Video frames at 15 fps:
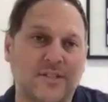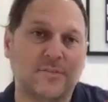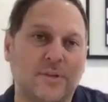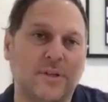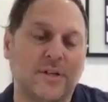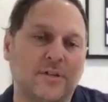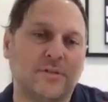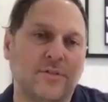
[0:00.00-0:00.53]
as
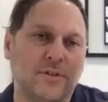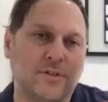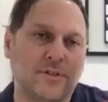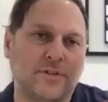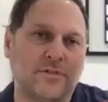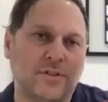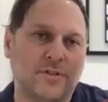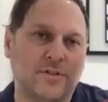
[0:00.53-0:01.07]
being the
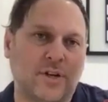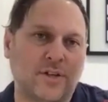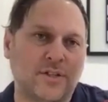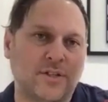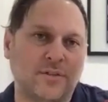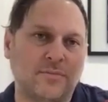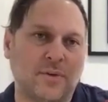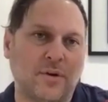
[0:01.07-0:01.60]
future of construction,